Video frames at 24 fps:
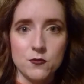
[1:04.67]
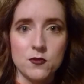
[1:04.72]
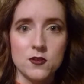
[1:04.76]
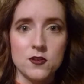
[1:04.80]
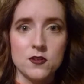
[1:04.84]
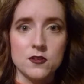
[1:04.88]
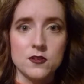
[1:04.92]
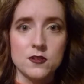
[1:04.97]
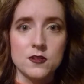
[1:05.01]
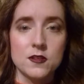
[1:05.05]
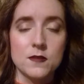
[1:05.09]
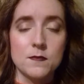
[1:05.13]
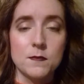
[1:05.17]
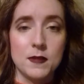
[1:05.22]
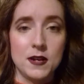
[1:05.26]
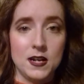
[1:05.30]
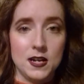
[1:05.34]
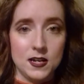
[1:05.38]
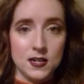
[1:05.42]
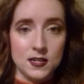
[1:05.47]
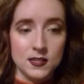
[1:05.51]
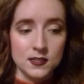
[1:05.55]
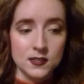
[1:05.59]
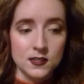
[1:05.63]
was
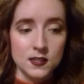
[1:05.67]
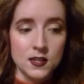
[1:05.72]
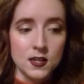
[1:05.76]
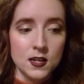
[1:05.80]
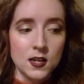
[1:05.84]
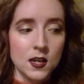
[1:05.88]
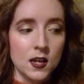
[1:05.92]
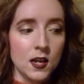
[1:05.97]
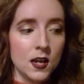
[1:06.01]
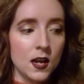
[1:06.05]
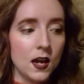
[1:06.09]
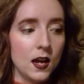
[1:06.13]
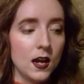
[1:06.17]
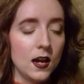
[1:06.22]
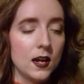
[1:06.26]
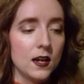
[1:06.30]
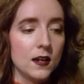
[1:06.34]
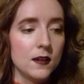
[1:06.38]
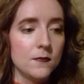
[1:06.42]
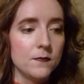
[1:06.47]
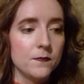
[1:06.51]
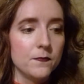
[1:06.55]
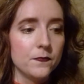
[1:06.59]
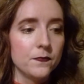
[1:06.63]
pies,
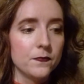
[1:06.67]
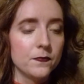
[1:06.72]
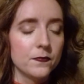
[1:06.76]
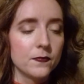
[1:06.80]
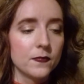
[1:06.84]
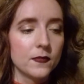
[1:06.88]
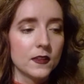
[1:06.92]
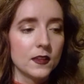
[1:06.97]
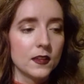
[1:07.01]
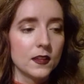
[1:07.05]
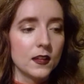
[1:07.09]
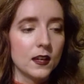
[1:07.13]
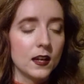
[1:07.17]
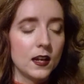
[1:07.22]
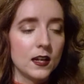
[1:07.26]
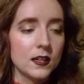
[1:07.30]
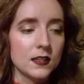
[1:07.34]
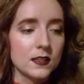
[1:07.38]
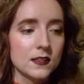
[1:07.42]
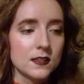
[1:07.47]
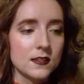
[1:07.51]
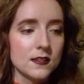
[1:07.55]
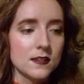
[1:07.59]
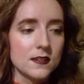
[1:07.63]
and
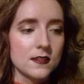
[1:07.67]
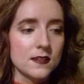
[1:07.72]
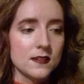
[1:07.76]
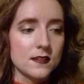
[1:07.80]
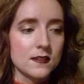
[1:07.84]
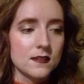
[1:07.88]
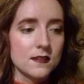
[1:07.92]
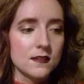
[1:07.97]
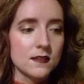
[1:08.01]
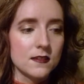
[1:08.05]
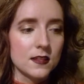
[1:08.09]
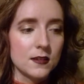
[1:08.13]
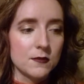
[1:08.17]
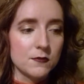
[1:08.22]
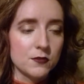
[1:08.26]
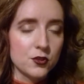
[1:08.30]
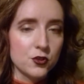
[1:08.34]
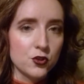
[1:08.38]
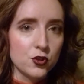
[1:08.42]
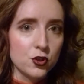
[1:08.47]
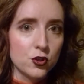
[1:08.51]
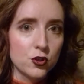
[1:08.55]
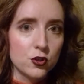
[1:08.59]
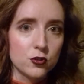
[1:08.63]
that was a
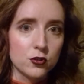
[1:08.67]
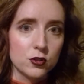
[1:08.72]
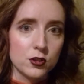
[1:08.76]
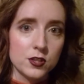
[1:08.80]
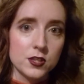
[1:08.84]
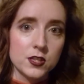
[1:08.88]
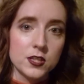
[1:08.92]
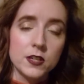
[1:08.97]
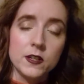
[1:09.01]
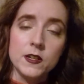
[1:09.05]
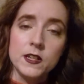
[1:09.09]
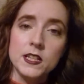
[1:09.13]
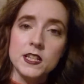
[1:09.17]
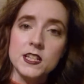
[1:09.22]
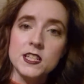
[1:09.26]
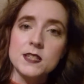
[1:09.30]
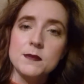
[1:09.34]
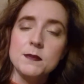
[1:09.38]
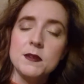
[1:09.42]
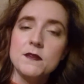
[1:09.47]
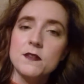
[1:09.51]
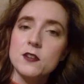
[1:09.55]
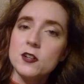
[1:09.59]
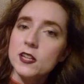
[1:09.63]
short crust, so you need
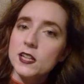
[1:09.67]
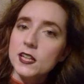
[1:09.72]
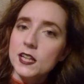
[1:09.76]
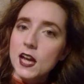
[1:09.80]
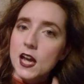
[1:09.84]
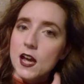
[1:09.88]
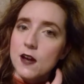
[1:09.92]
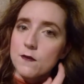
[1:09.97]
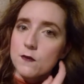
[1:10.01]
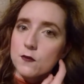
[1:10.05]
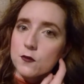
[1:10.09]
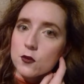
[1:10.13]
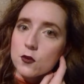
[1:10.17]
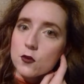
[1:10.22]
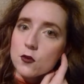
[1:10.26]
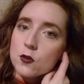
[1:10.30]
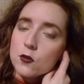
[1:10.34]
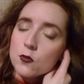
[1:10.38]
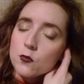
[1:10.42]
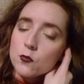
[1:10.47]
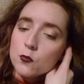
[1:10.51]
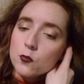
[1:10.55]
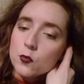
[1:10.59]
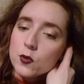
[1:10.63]
to be very careful
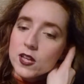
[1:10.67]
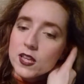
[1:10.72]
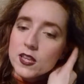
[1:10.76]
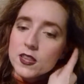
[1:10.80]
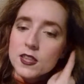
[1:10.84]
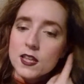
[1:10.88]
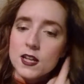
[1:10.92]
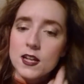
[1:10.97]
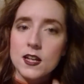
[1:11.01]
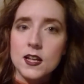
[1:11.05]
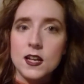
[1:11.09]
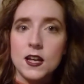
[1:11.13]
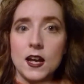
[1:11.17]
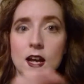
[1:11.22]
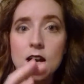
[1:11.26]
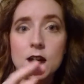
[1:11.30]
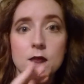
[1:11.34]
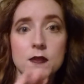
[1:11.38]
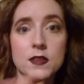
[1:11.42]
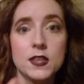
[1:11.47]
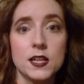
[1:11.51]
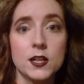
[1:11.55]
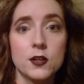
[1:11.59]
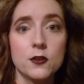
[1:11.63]
with
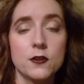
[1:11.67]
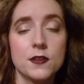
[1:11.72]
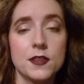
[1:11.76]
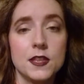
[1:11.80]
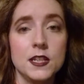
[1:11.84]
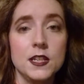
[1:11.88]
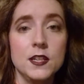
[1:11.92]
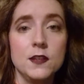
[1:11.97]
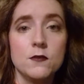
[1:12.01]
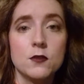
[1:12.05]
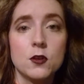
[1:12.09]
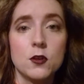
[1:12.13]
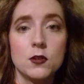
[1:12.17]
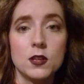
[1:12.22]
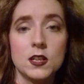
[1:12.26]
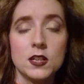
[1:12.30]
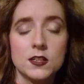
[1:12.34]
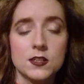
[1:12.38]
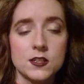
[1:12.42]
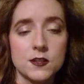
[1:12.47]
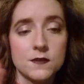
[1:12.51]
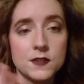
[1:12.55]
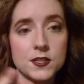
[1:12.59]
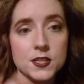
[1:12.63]
how thick or thin you roll it,
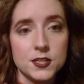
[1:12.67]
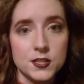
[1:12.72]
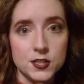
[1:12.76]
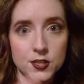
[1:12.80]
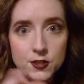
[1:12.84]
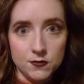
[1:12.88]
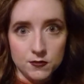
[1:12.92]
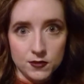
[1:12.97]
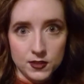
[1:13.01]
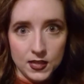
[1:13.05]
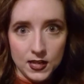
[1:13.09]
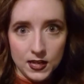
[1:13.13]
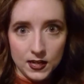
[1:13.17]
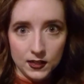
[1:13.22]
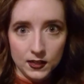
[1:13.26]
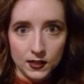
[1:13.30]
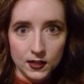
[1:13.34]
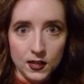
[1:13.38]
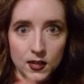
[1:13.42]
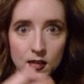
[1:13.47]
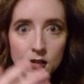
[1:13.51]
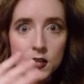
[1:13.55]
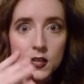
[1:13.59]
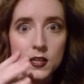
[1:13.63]
because obviously too thick
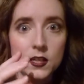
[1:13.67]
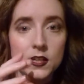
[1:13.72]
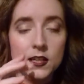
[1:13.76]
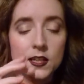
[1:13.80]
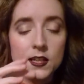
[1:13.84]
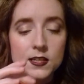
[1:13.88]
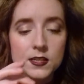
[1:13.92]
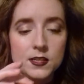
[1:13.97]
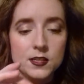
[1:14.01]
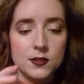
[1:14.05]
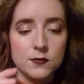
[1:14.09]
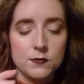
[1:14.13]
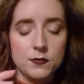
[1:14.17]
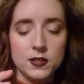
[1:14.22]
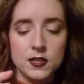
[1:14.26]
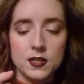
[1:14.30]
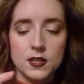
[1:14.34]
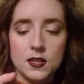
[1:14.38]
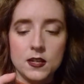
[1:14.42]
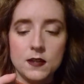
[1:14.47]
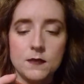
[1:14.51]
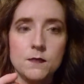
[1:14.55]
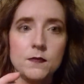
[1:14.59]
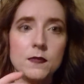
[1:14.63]
you'll end up
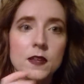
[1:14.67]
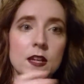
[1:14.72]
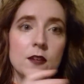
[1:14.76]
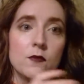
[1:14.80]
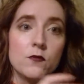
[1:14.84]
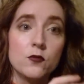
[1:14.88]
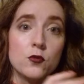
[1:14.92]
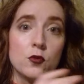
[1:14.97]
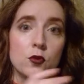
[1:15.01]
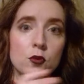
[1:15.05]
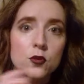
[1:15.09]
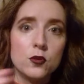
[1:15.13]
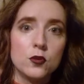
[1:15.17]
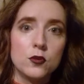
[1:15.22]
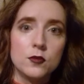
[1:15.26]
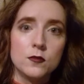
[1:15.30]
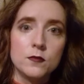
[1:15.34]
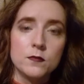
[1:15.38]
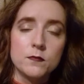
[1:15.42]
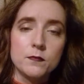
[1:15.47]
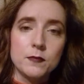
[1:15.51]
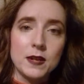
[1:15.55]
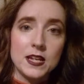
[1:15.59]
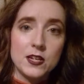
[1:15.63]
with like raw
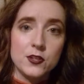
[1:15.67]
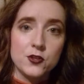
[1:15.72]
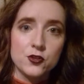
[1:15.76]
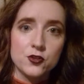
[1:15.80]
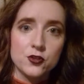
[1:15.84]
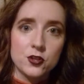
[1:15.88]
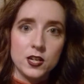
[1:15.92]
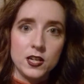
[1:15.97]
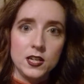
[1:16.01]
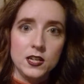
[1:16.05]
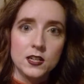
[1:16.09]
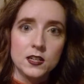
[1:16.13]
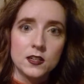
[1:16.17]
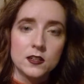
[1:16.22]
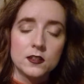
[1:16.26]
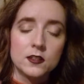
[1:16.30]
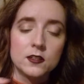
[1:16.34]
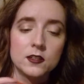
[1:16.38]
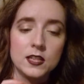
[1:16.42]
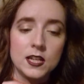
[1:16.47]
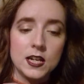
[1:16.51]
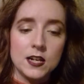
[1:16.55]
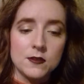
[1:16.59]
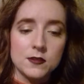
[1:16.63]
pastry
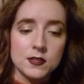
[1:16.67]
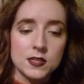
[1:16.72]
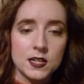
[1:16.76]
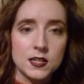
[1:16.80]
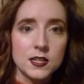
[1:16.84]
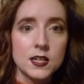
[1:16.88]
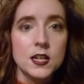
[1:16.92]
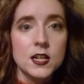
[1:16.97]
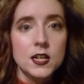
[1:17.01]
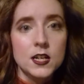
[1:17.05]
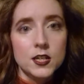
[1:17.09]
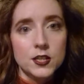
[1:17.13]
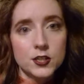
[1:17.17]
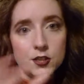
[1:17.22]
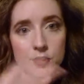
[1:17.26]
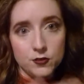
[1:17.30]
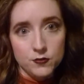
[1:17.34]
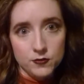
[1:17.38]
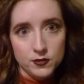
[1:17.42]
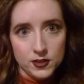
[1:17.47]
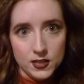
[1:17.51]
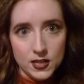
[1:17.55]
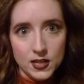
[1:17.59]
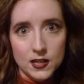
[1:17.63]
on the outside.
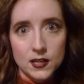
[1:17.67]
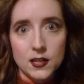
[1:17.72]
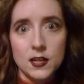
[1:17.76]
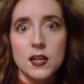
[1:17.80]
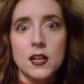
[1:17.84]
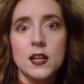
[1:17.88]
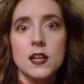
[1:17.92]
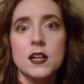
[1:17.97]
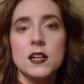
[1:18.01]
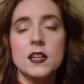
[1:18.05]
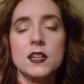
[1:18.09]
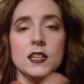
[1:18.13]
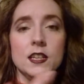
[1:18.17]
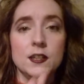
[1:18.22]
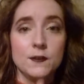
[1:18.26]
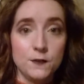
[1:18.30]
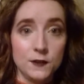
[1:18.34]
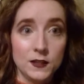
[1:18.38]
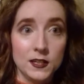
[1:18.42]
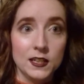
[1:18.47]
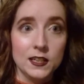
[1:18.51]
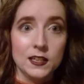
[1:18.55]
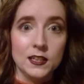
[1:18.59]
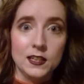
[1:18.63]
Too thin, your
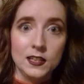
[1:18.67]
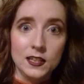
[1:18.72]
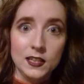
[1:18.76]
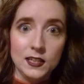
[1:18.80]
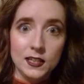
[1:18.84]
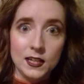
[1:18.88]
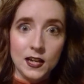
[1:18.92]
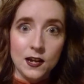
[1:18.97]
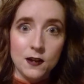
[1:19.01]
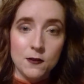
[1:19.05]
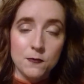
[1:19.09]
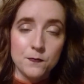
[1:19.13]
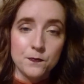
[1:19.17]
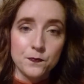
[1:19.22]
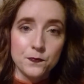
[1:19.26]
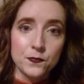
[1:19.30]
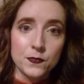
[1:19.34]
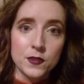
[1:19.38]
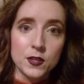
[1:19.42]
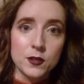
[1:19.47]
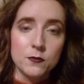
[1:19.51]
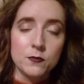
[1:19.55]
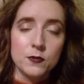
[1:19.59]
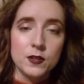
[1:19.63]
filling can leak out,
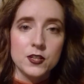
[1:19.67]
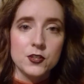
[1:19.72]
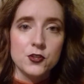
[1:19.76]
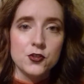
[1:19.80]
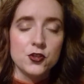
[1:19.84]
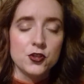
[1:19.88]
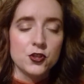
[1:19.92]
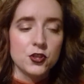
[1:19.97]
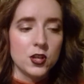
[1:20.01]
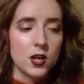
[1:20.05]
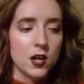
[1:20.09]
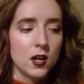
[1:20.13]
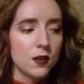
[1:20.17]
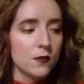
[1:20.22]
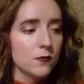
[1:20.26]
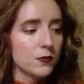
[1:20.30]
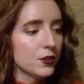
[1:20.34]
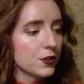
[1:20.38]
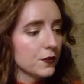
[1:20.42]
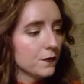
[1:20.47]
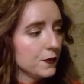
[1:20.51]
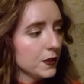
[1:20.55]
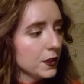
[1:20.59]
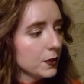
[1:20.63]
which a
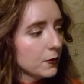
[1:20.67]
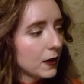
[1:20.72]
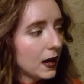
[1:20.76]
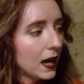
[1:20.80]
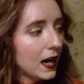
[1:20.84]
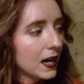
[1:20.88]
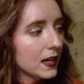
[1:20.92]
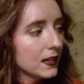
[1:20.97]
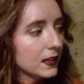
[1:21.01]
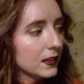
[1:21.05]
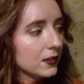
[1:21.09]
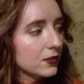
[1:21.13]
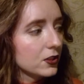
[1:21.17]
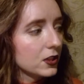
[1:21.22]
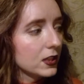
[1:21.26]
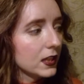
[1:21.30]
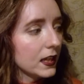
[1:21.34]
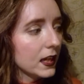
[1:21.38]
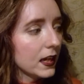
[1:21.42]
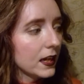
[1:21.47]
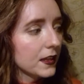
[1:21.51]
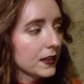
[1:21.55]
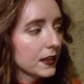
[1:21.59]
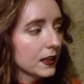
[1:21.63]
few had
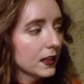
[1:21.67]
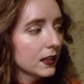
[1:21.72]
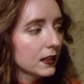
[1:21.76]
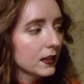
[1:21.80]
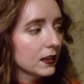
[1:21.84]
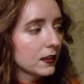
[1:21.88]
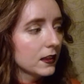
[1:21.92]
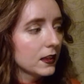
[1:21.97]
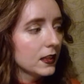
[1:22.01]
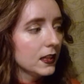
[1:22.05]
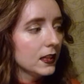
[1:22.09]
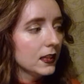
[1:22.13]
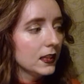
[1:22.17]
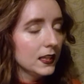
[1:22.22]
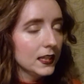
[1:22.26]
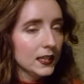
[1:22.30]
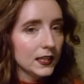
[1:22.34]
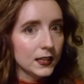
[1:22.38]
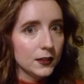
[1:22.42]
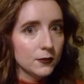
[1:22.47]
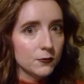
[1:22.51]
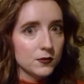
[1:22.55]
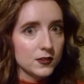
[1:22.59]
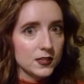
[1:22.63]
actually. I think the
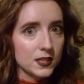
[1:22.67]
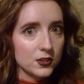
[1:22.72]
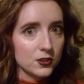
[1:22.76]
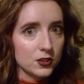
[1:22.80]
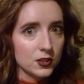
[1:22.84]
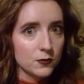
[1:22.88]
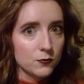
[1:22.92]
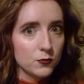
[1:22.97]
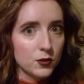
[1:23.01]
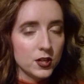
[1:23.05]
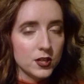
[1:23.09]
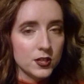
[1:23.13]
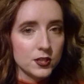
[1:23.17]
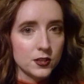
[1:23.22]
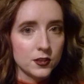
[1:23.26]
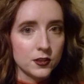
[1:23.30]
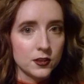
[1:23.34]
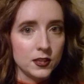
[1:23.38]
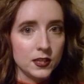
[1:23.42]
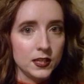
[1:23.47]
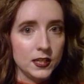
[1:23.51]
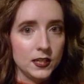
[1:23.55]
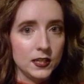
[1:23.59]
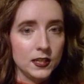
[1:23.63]
leaking was actually worse
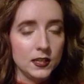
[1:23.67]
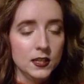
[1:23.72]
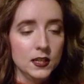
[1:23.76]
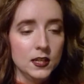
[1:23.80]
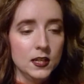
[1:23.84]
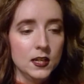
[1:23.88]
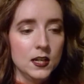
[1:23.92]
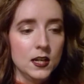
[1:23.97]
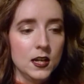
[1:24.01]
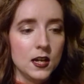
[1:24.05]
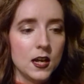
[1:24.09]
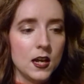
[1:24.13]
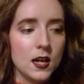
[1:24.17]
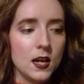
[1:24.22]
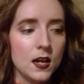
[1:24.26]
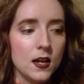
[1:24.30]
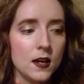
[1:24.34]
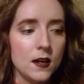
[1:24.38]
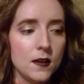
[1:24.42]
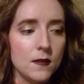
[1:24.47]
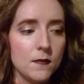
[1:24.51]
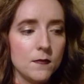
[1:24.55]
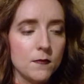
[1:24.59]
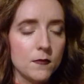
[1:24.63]
on the
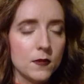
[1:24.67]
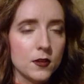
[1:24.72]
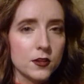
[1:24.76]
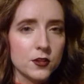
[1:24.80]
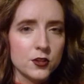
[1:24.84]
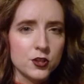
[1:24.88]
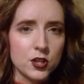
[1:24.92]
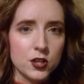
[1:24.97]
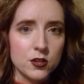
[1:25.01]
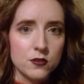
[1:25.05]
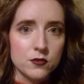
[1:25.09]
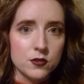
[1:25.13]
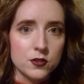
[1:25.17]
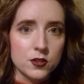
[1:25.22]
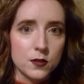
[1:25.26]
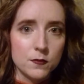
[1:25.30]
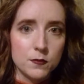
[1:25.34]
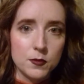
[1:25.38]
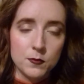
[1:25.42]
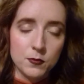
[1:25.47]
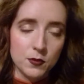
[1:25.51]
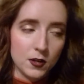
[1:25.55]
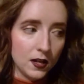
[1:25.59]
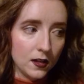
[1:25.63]

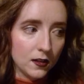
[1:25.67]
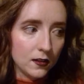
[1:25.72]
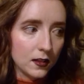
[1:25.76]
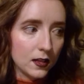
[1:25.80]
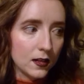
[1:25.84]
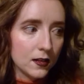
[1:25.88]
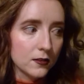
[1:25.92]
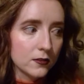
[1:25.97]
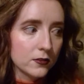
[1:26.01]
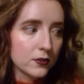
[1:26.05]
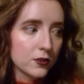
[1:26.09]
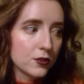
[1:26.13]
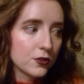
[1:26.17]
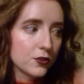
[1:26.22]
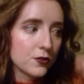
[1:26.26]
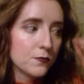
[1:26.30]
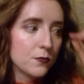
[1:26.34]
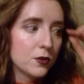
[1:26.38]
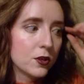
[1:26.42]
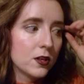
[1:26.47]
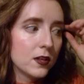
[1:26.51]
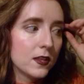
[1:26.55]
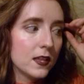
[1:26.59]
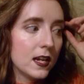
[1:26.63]
showstopper, but I'll touch
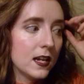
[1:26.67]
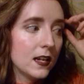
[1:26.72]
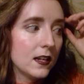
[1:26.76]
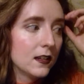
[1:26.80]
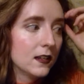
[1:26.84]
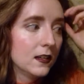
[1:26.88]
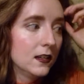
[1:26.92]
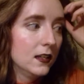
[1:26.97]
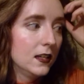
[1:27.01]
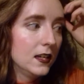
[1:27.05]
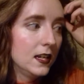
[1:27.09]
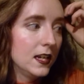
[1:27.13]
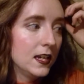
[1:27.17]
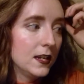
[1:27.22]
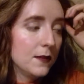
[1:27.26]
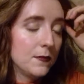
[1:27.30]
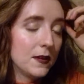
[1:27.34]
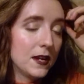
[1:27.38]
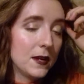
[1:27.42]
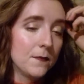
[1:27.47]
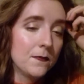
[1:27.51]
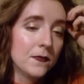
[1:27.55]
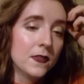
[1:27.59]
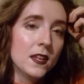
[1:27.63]
more on that in a
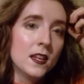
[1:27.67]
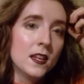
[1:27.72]
bit.